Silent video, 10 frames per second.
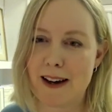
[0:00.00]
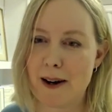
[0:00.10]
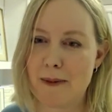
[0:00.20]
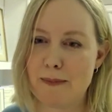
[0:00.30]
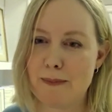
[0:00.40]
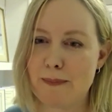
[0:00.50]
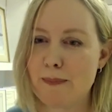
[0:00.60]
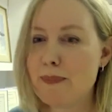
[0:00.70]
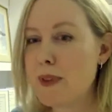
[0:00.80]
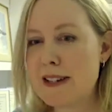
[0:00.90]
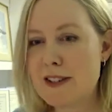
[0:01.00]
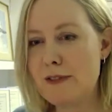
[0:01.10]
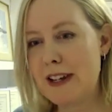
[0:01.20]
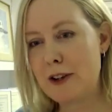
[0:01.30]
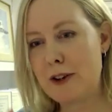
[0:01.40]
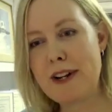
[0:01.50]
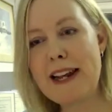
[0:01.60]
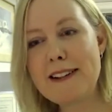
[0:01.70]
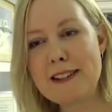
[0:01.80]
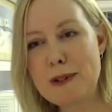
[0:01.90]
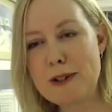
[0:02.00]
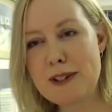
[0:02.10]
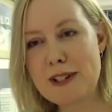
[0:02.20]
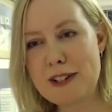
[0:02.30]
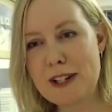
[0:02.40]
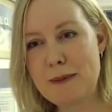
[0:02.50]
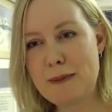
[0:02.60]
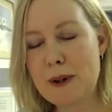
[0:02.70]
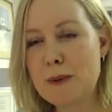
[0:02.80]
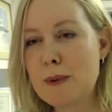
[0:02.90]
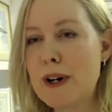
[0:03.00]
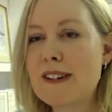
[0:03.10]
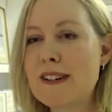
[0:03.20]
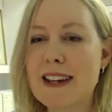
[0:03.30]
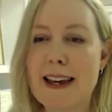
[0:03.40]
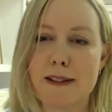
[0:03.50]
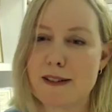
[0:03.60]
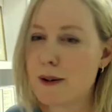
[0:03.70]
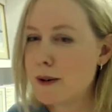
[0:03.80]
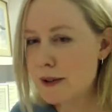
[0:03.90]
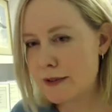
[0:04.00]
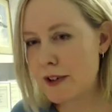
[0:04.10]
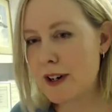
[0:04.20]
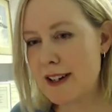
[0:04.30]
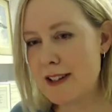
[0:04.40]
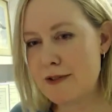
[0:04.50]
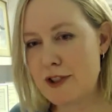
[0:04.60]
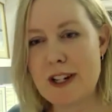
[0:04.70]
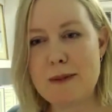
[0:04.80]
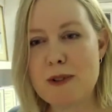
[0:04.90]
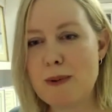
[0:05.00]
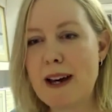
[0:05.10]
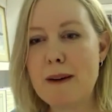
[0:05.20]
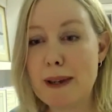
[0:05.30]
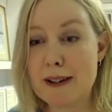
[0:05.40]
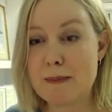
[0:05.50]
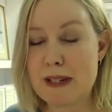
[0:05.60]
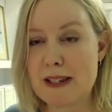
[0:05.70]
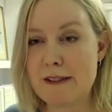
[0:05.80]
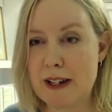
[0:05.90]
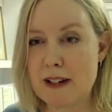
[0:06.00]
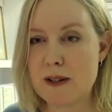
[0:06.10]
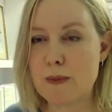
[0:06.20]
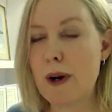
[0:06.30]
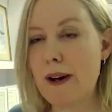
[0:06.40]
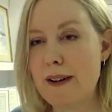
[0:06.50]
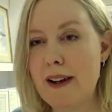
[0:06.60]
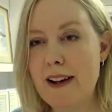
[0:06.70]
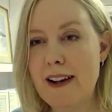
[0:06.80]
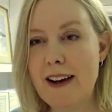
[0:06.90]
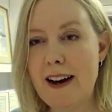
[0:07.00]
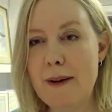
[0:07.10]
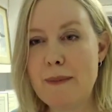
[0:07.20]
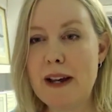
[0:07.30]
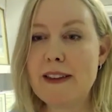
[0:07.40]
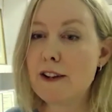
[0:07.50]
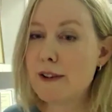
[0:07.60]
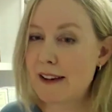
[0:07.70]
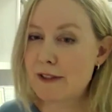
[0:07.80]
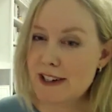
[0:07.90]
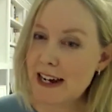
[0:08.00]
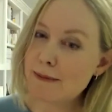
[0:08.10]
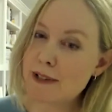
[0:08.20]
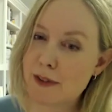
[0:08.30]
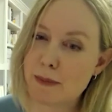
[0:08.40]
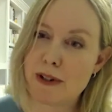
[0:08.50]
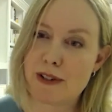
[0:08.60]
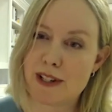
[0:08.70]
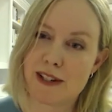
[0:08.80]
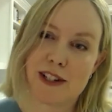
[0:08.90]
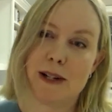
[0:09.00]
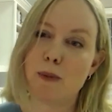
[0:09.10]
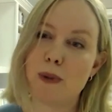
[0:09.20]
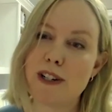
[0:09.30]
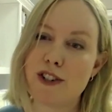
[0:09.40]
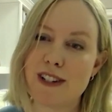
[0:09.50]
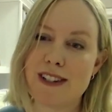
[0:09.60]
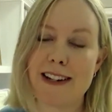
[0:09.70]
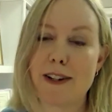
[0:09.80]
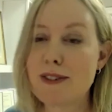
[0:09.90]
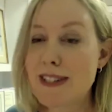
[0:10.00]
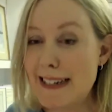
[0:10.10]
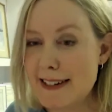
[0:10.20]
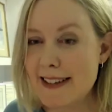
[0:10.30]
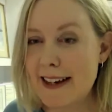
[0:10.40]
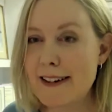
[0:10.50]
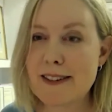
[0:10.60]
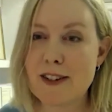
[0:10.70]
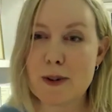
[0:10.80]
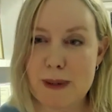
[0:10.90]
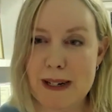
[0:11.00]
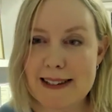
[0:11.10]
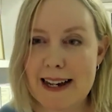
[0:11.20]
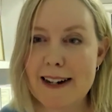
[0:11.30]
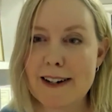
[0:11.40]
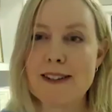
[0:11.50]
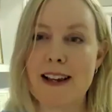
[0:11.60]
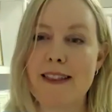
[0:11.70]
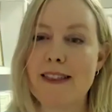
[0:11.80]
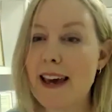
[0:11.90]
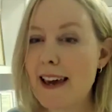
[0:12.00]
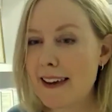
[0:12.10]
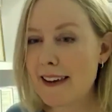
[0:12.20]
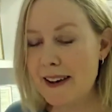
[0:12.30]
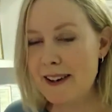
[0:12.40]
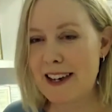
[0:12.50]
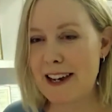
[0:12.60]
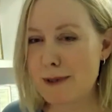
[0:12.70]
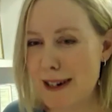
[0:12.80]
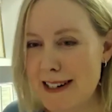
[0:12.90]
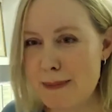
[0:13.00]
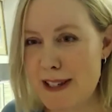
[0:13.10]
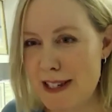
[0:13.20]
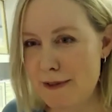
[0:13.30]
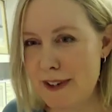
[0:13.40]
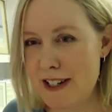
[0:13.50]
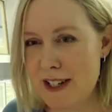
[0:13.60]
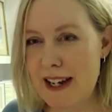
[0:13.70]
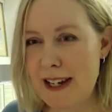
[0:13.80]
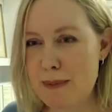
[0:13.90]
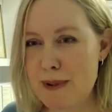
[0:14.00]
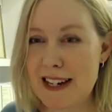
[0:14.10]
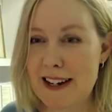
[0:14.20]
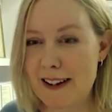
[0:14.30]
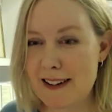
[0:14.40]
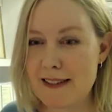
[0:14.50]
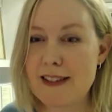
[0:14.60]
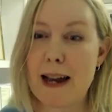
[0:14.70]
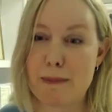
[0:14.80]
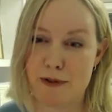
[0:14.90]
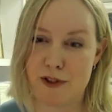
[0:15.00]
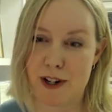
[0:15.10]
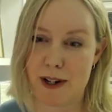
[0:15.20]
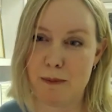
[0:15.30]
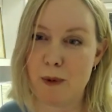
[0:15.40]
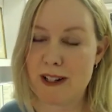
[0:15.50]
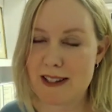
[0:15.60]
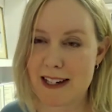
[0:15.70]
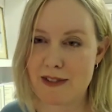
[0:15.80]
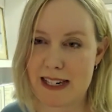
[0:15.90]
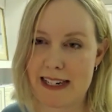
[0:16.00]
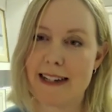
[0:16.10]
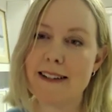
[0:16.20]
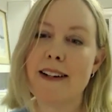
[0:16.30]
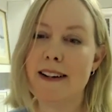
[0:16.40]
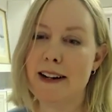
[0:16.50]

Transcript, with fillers: Um, that's sort of like your innate immune system that works against all different kinds of germs without being specific to one. Um, and then you have your adaptive immune system, which is like your T cells and your B cells, and they get really specific to any particular type of germ once they've seen it.